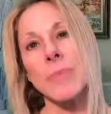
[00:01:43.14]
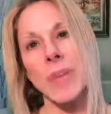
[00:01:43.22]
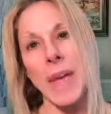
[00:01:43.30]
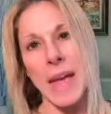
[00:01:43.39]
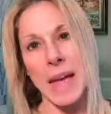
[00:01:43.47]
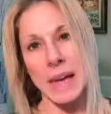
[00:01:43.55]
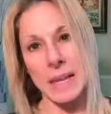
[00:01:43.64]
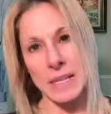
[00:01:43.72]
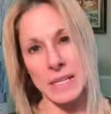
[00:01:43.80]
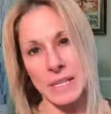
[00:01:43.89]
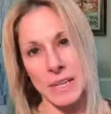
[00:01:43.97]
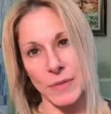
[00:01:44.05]

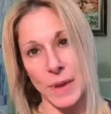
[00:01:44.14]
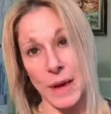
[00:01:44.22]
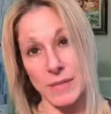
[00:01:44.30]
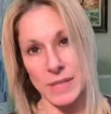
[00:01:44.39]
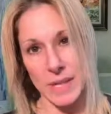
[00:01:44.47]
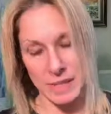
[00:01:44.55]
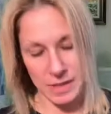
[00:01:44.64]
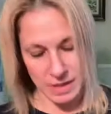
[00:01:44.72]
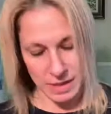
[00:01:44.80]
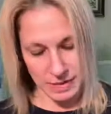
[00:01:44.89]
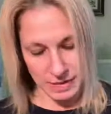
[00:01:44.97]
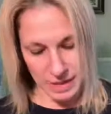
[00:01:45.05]
And if you have
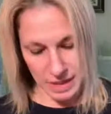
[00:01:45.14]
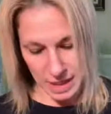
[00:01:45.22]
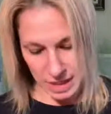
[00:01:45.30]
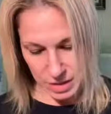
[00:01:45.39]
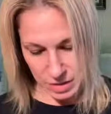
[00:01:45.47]
sensitive skin,